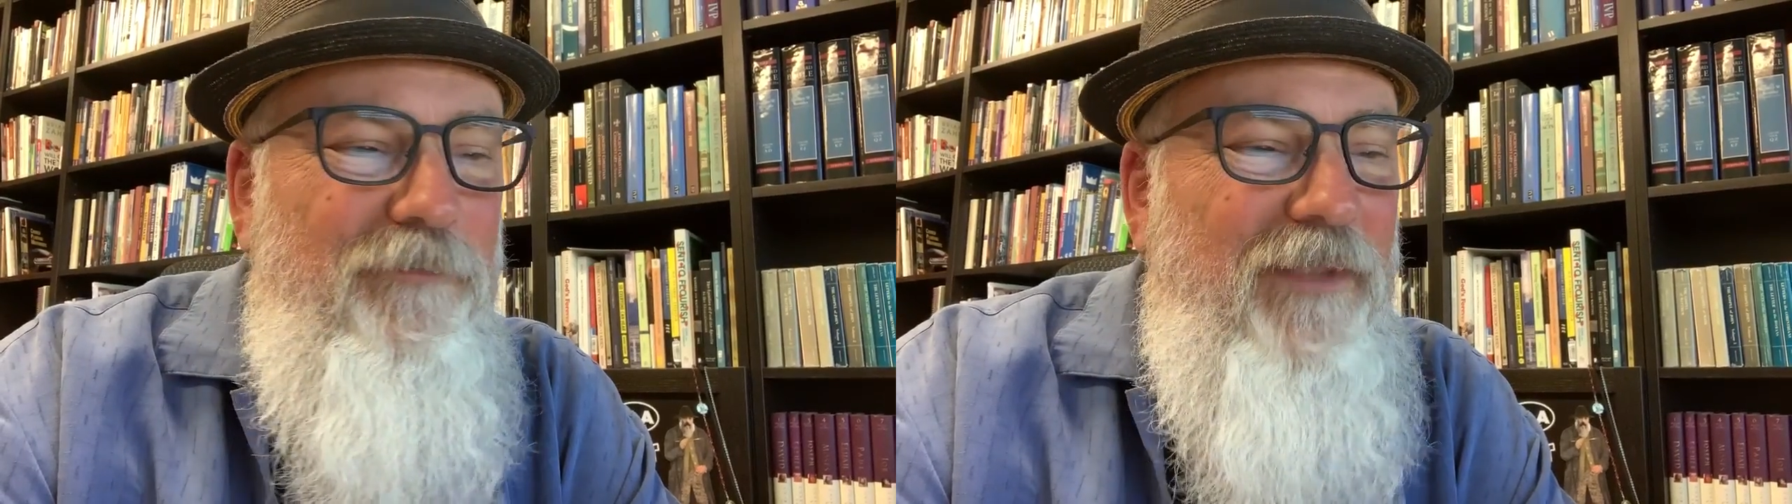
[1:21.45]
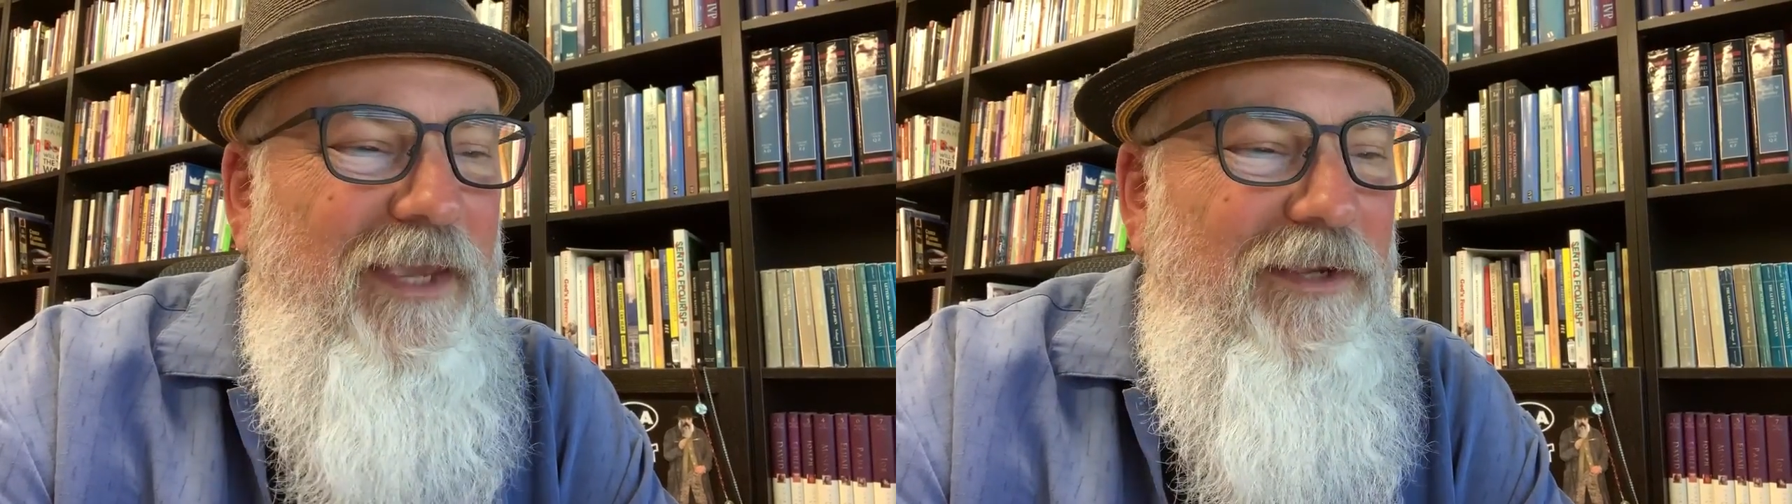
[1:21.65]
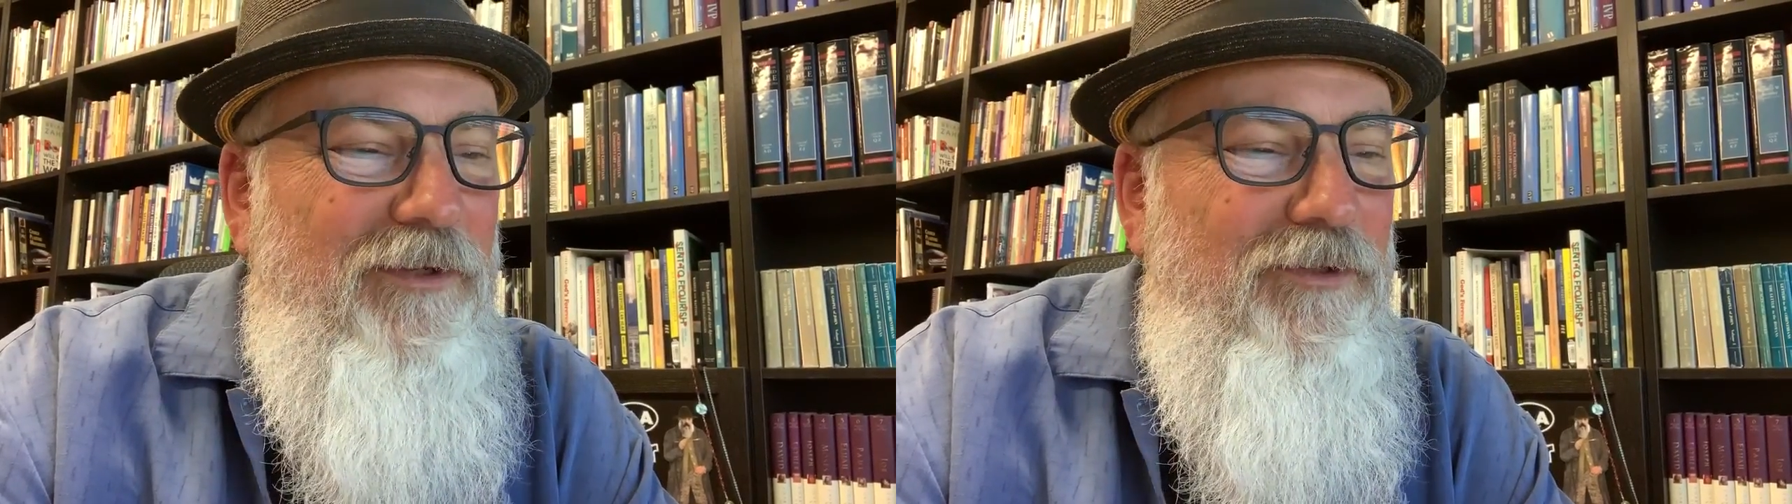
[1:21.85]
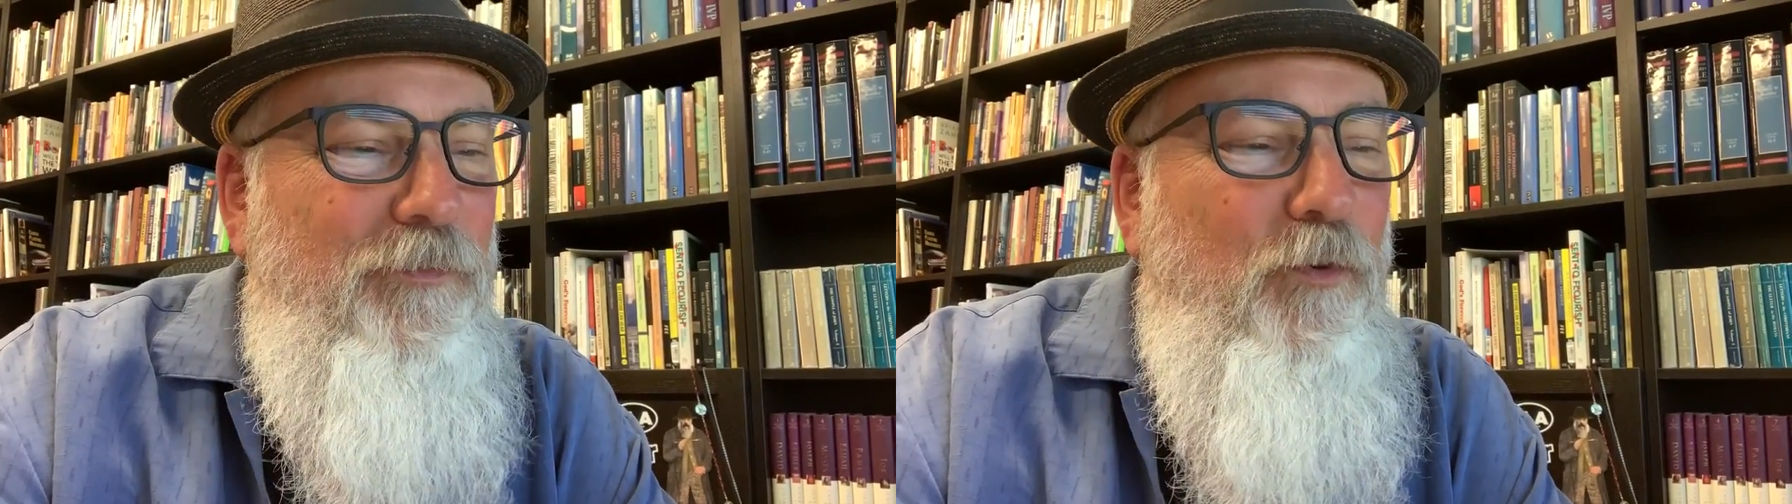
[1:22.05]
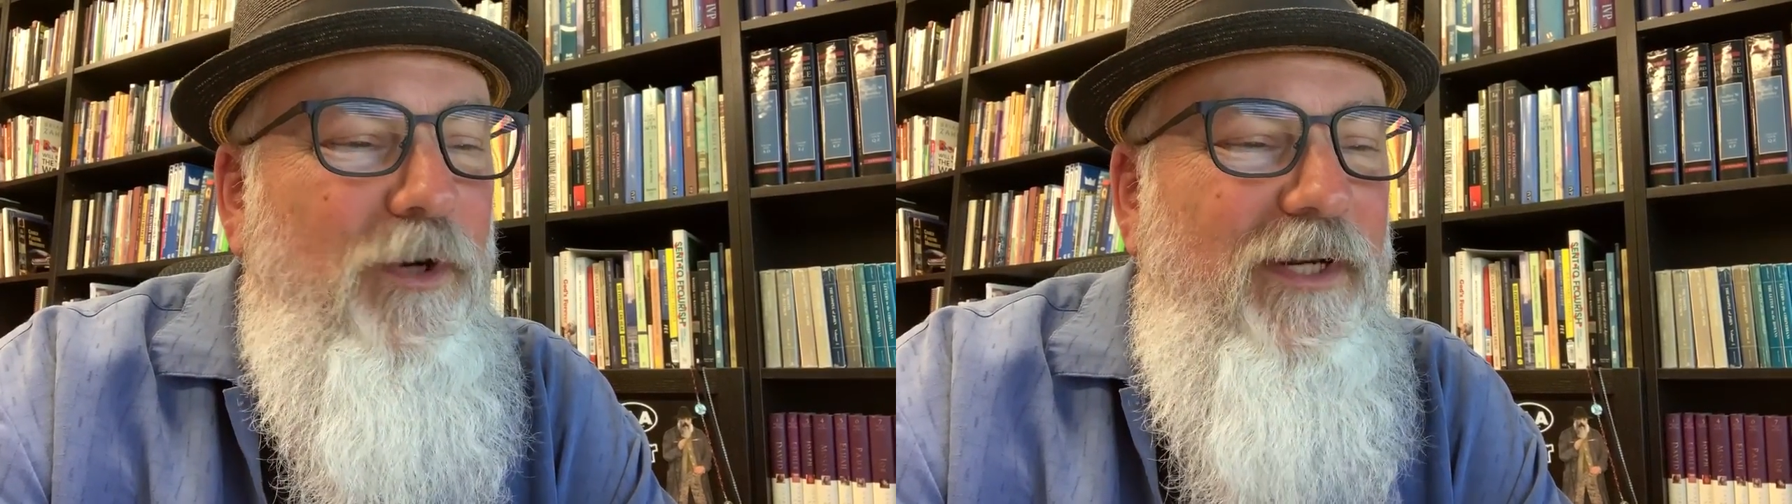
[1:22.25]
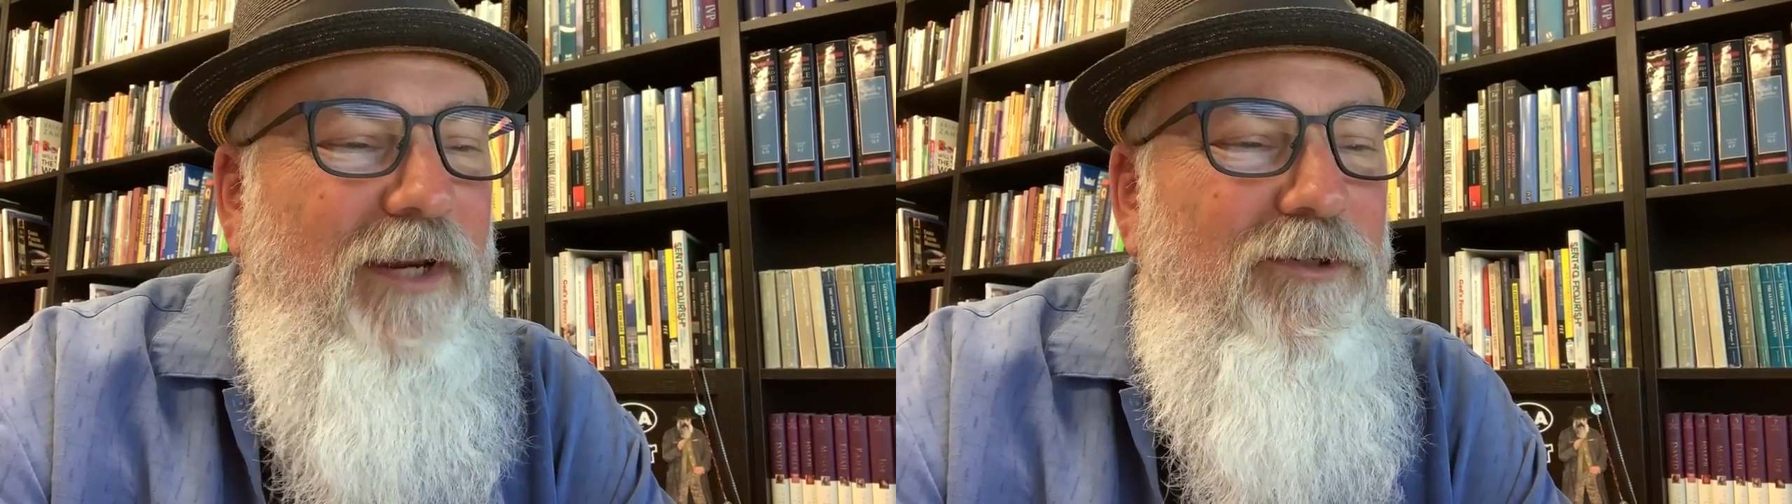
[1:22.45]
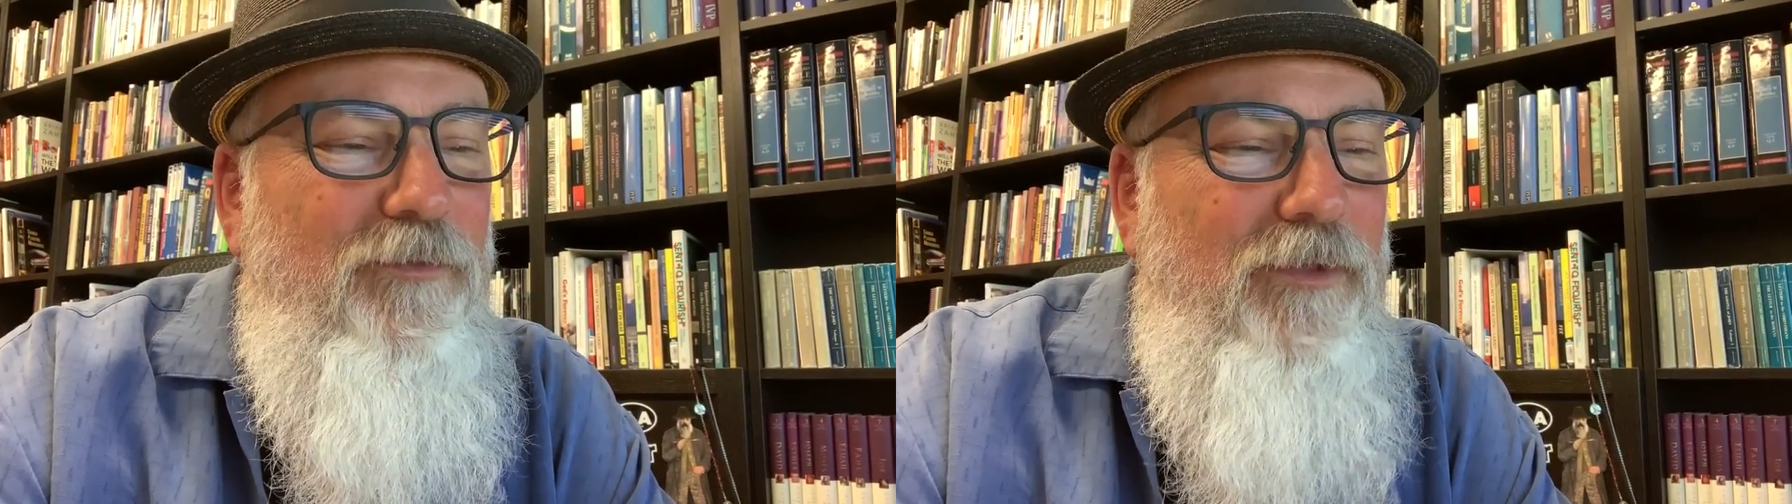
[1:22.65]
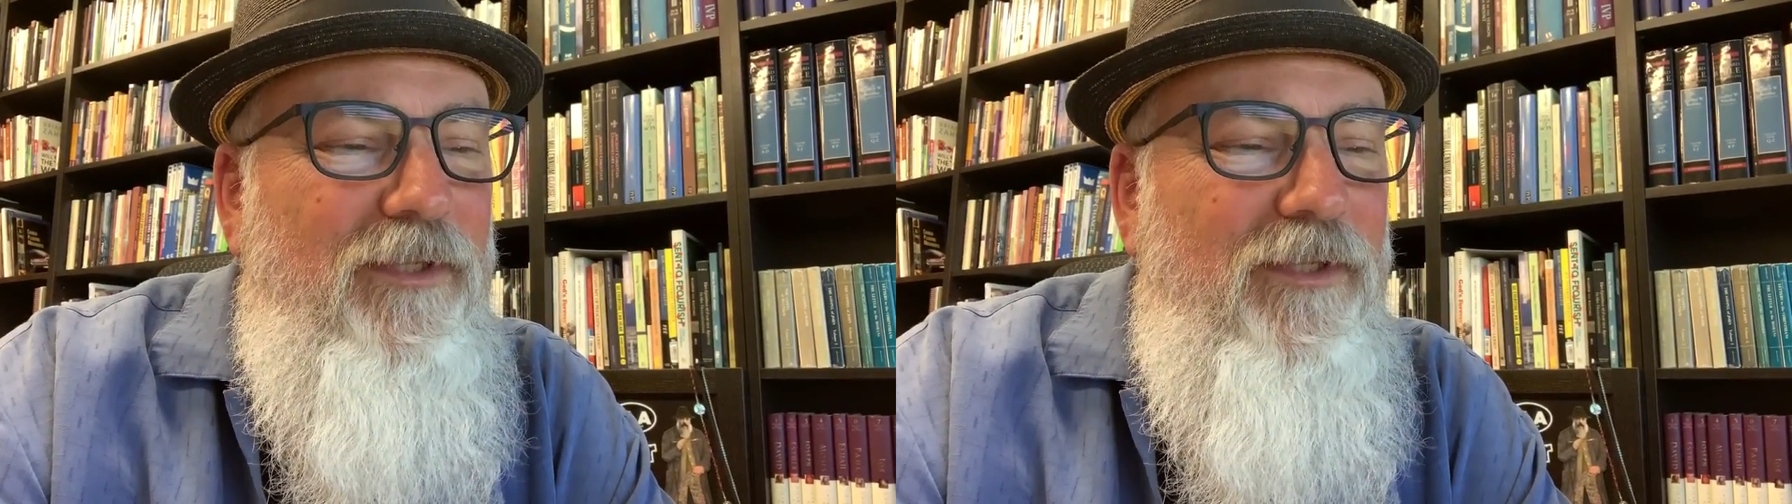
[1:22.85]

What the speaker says: has pointed out to me